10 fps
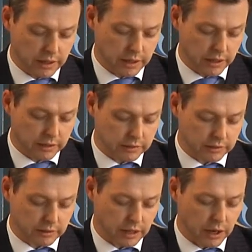
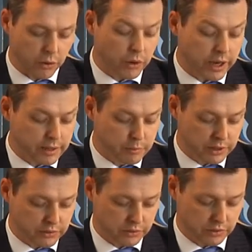And our aim
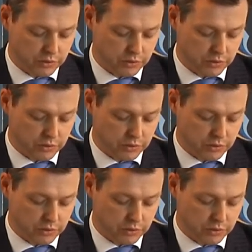is